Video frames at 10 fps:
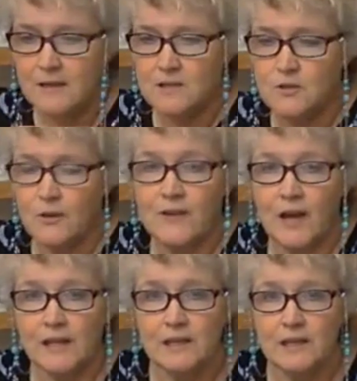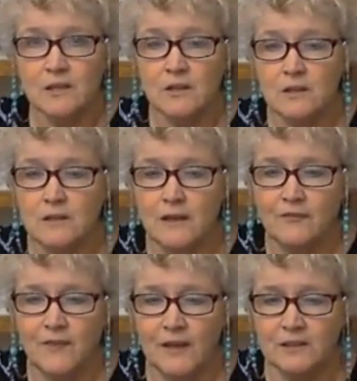So I've got here a
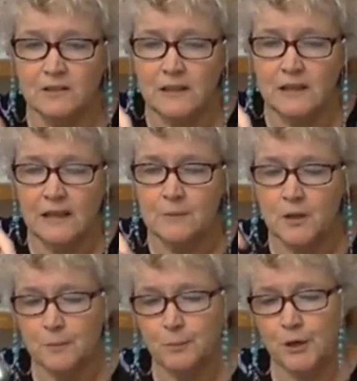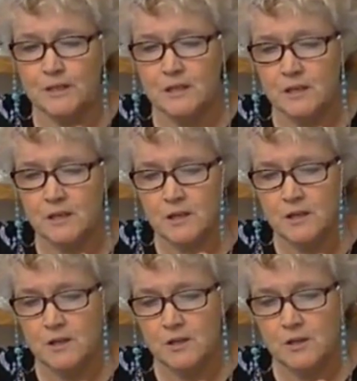funnel, and I'm going to put
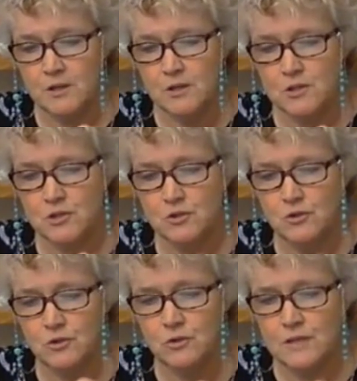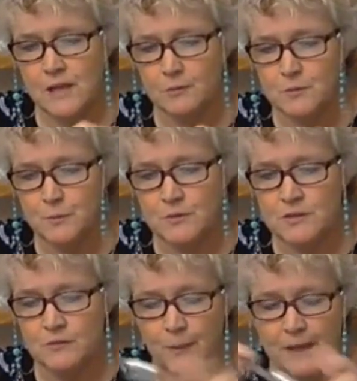2 tablespoons
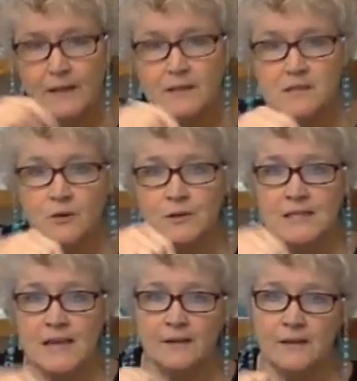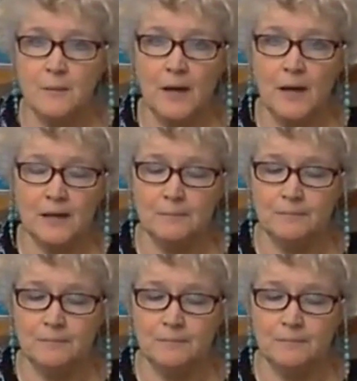of baking soda down in the bottom.